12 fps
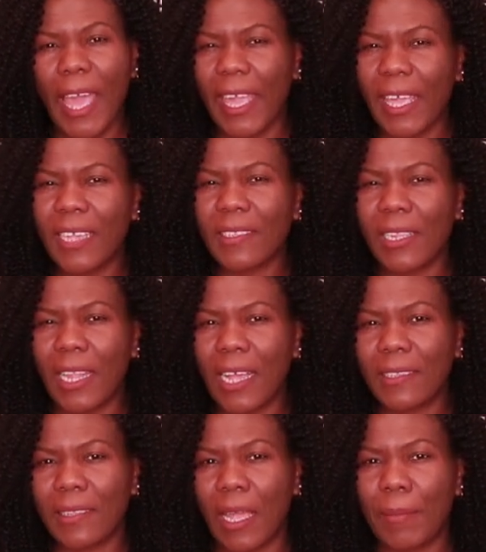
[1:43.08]
I guess the
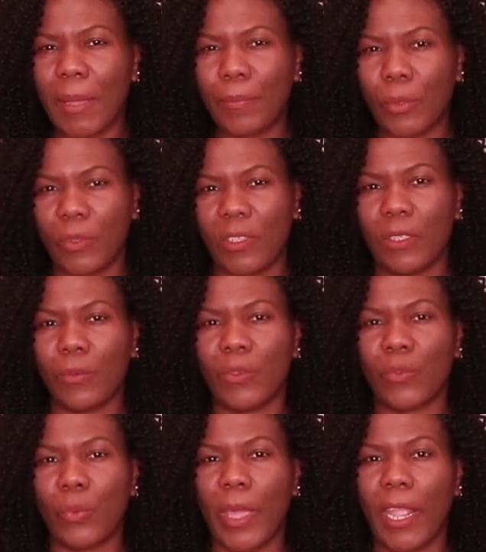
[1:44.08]
last time I posted
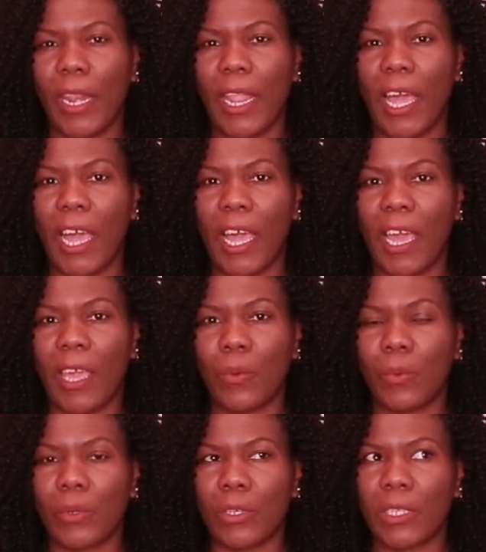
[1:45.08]
was when
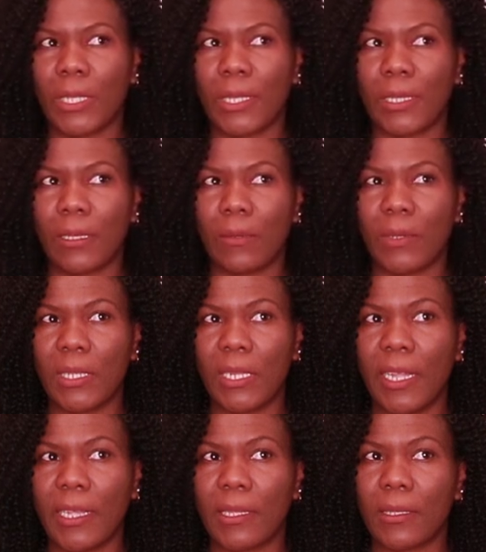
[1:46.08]
I was was
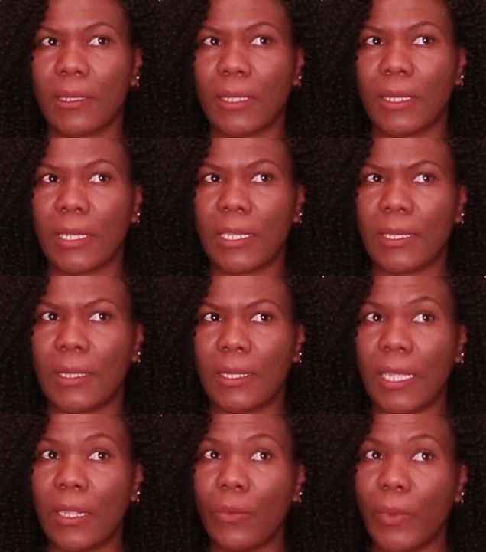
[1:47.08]
it like
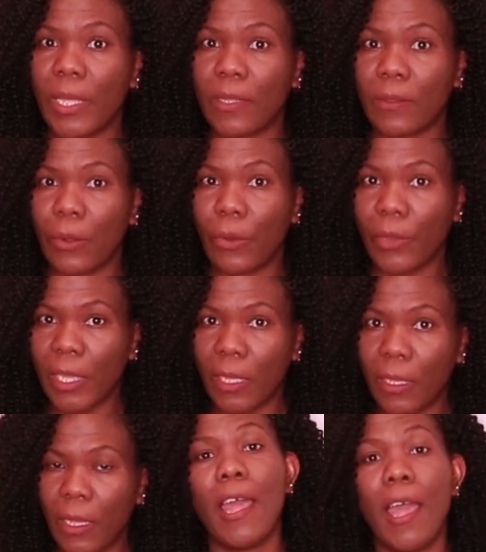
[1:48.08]
16 weeks
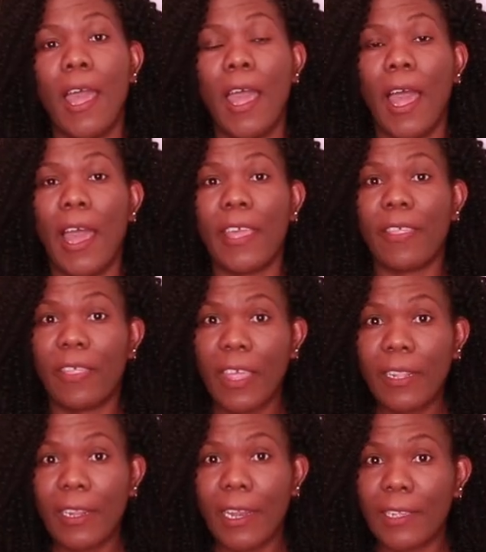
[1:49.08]
going I
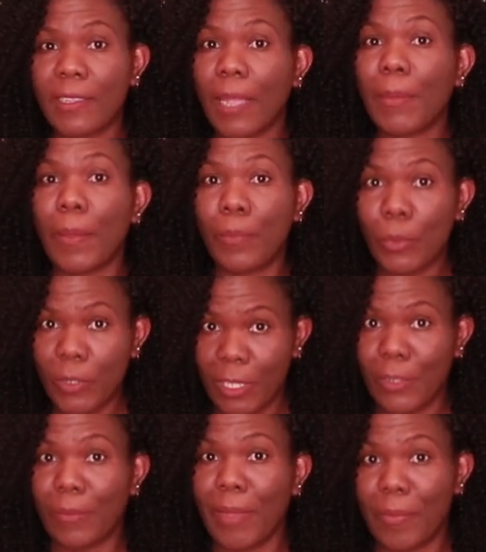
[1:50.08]
think the last time I
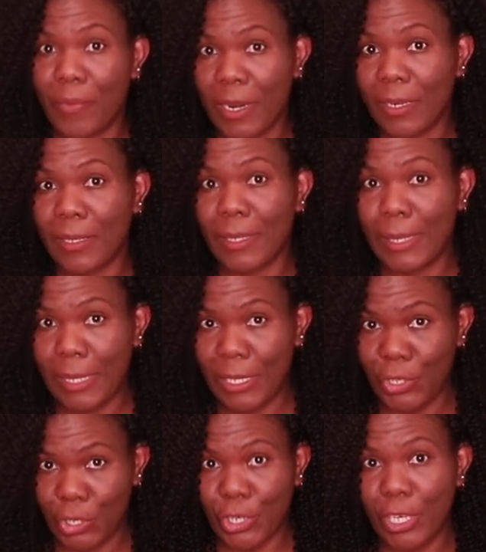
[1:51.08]
posted on my
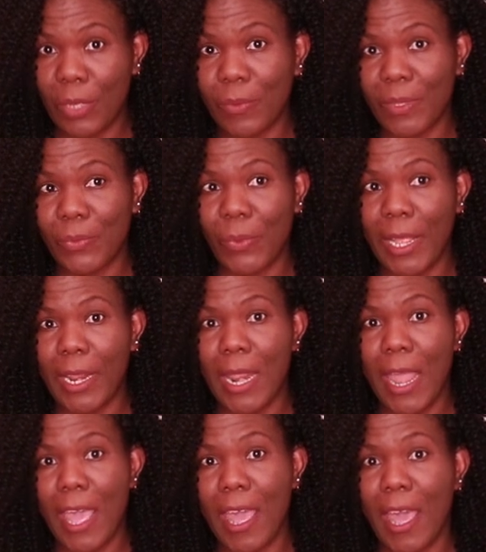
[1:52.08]
pregnancy journey was
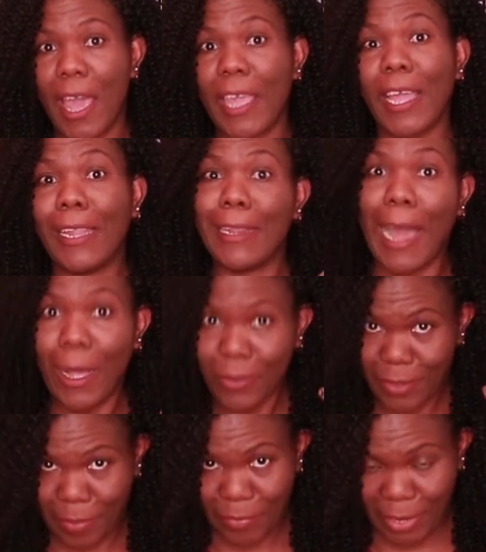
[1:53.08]
when uh, I
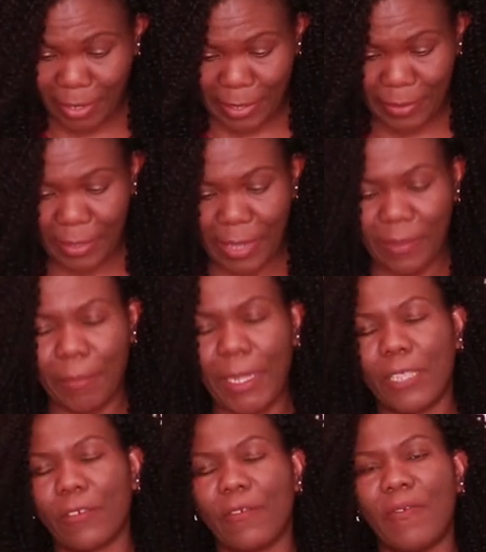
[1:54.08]
announced the pregnancy, as a
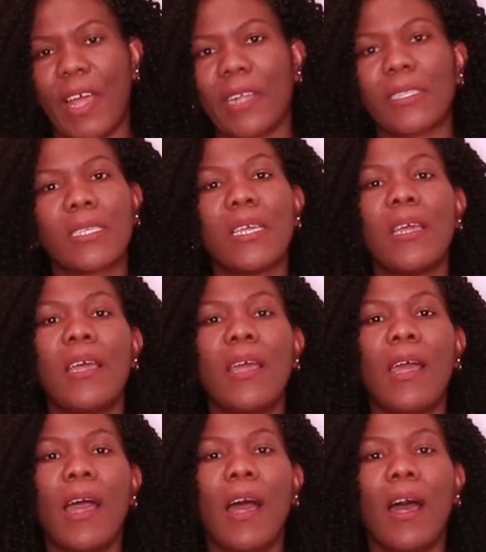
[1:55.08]
matter of fact.
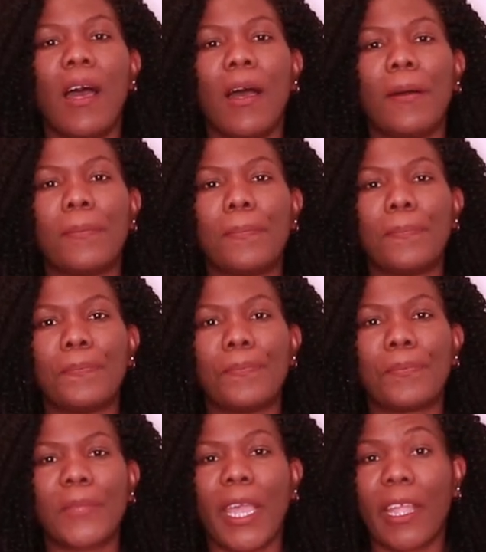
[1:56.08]

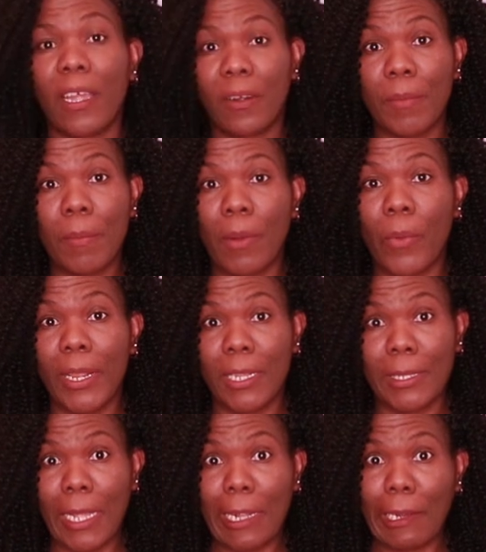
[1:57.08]
Um, I can't remember when
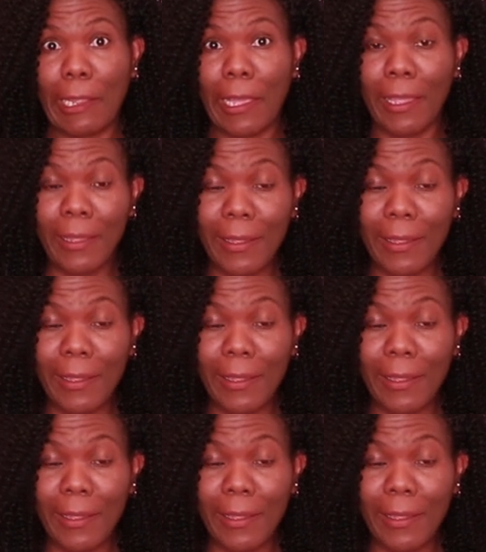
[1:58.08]
exactly.